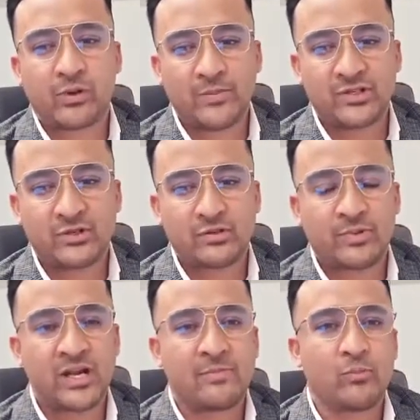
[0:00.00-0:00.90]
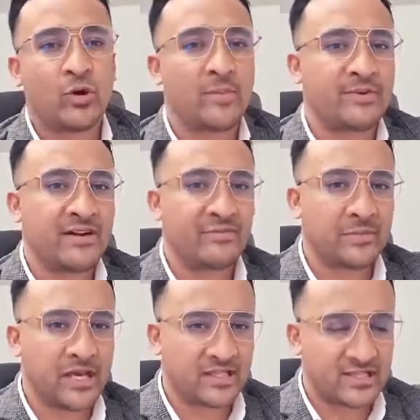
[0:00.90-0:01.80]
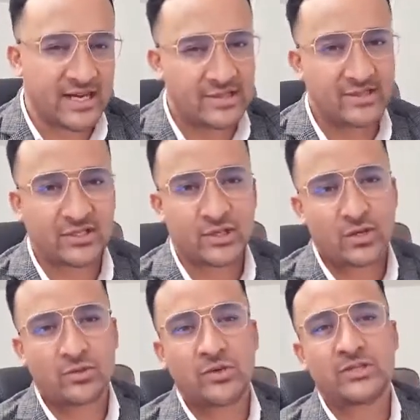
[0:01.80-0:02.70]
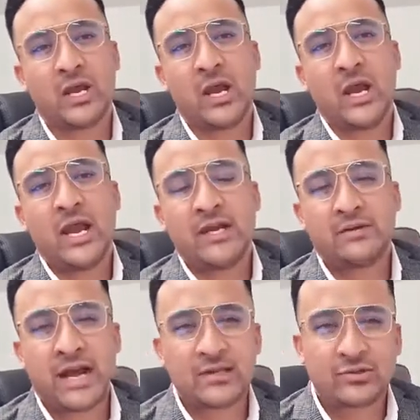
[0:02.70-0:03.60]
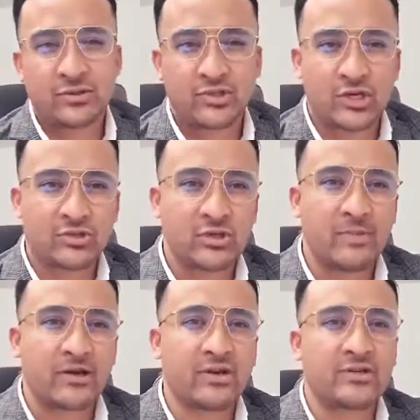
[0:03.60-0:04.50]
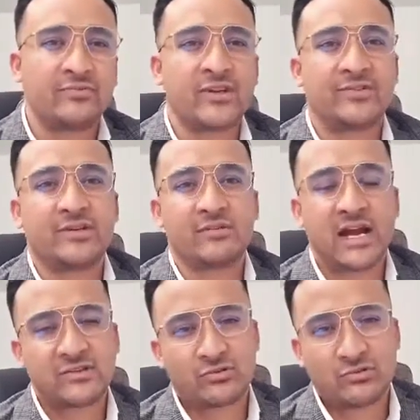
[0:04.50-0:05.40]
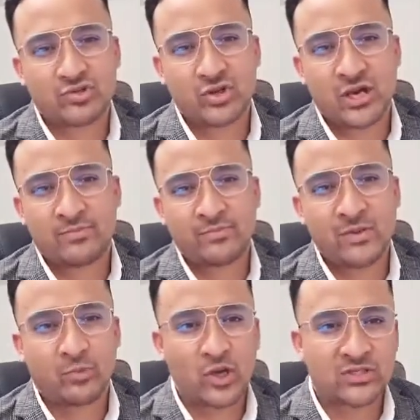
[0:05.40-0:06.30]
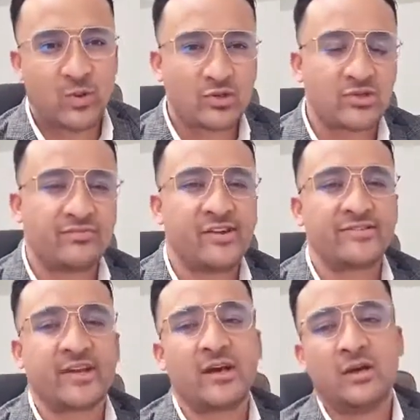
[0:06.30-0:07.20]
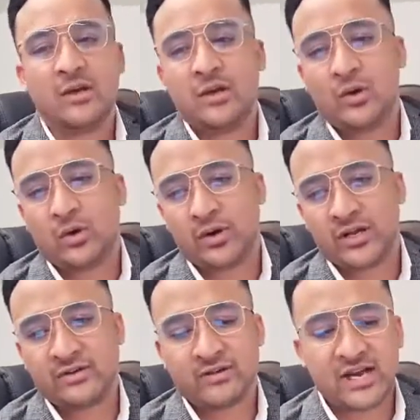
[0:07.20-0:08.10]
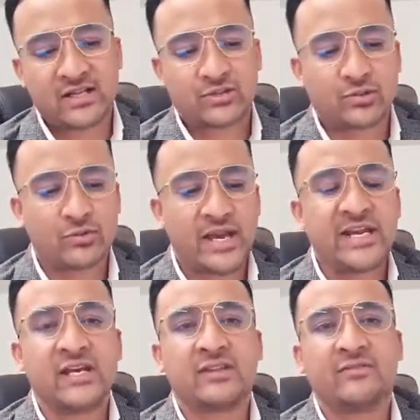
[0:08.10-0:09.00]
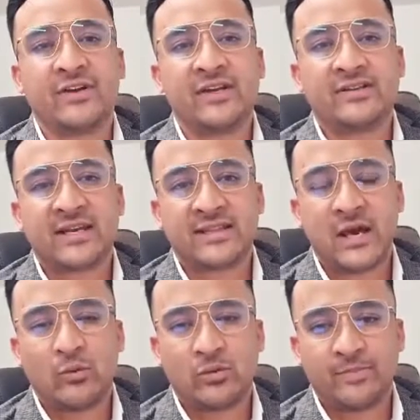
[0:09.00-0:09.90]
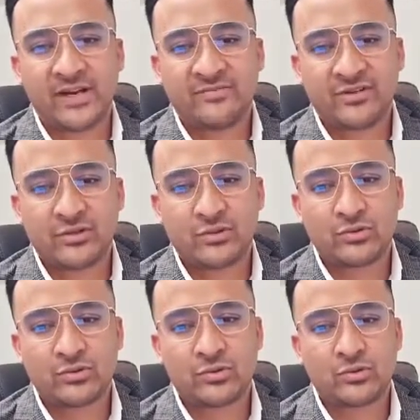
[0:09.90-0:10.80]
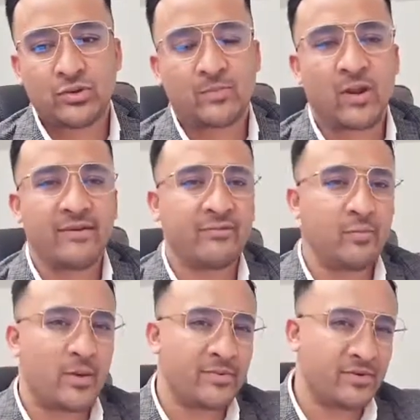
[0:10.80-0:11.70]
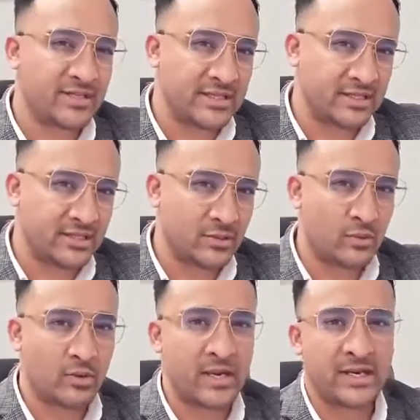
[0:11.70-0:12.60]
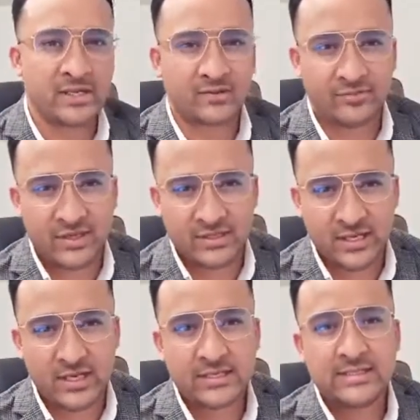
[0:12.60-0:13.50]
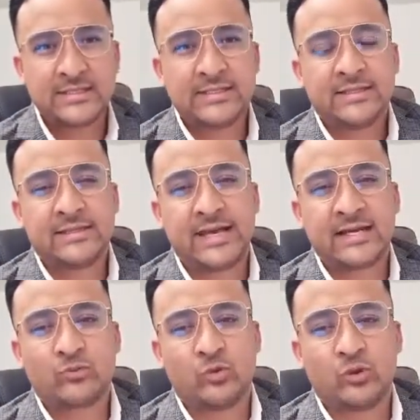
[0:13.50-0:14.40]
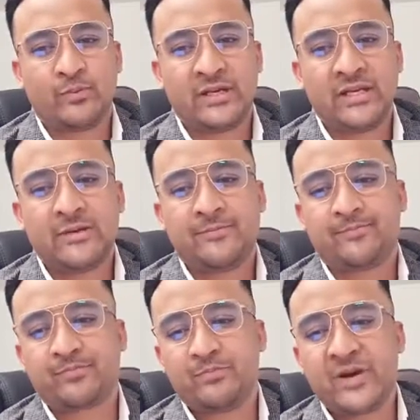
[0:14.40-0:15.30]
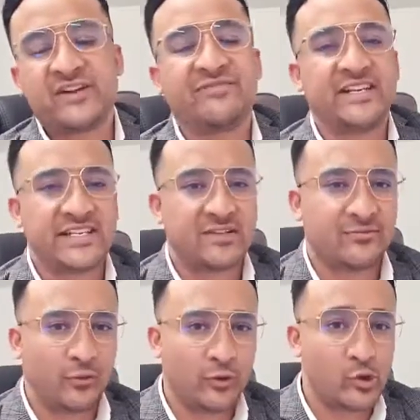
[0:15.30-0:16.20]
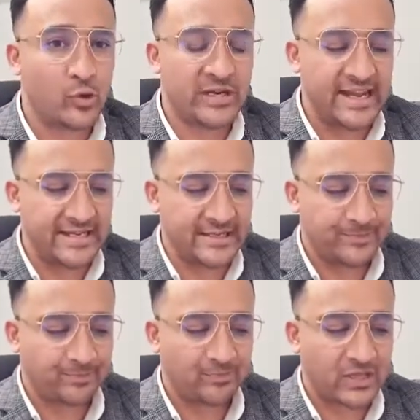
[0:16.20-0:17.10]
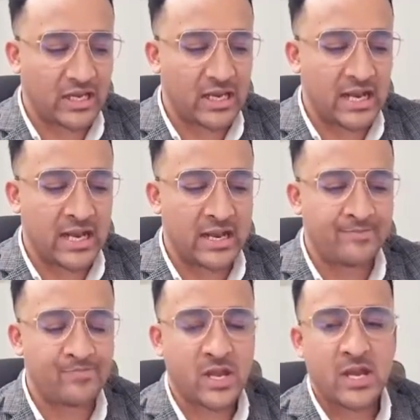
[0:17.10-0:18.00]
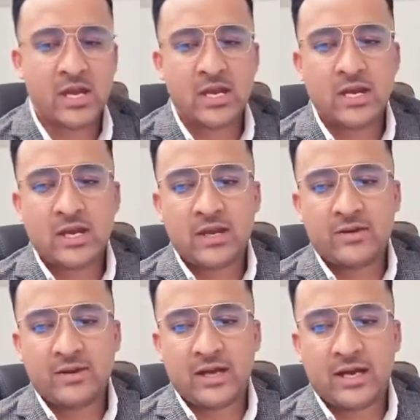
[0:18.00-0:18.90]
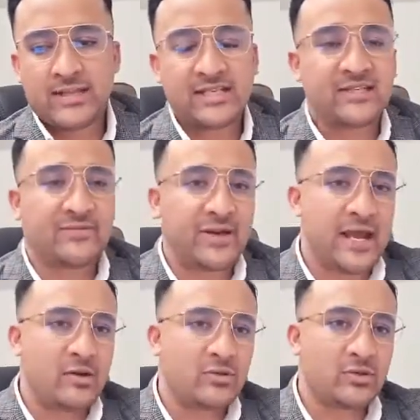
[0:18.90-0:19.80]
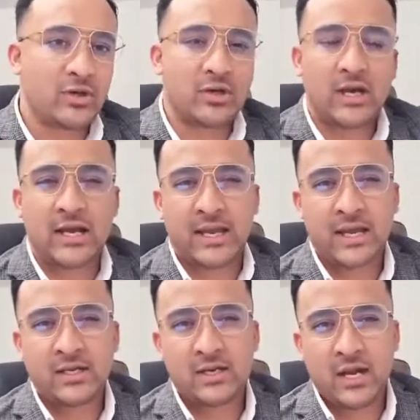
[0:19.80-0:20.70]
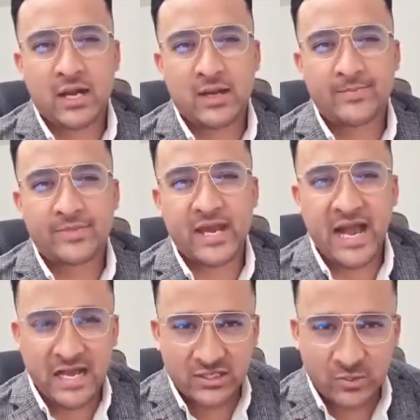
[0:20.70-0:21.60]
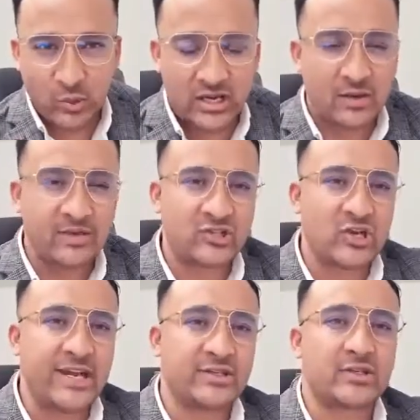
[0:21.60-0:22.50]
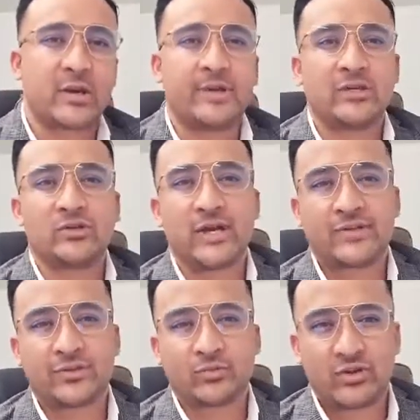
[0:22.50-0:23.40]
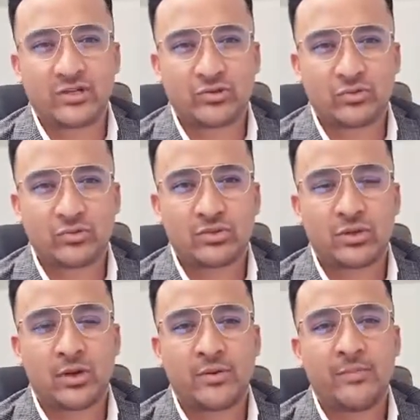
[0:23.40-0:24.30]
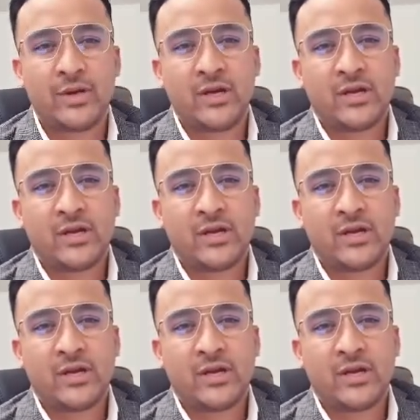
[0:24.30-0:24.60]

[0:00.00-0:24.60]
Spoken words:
promise you to bring up more update from the other states and territories in regards to the general school migration visa, in regards to employer sponsorship visa, or in regards to any visa that will benefit you to apply for permanent residency, or any other visa that will be better fitted for your need. That's it for now. So again, there are some welcoming changes coming in 2022. So